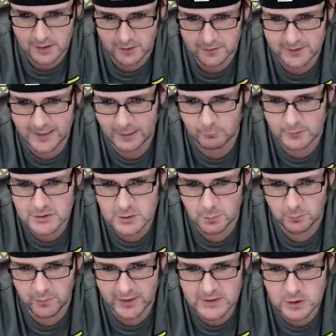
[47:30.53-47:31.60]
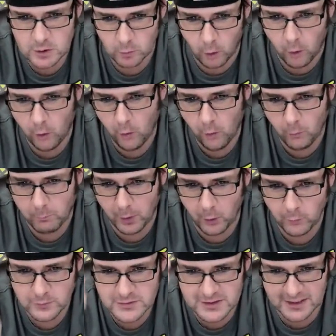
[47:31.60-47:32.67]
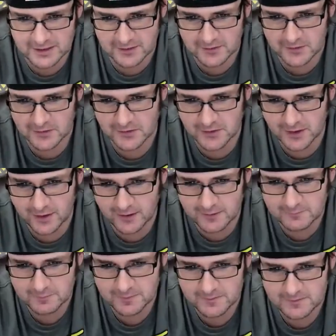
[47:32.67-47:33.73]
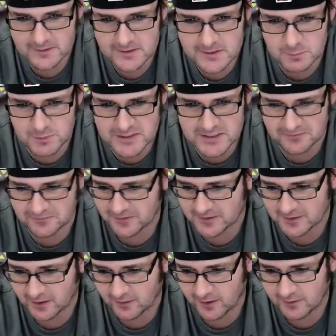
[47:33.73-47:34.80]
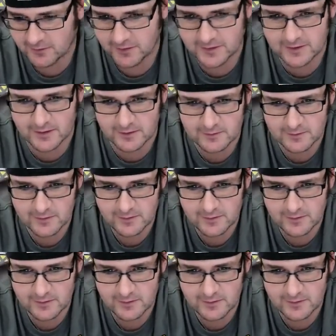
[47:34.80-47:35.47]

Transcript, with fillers: Clark Kent with Superman suit. Oh, Bones getting a little uh specific there. I like it.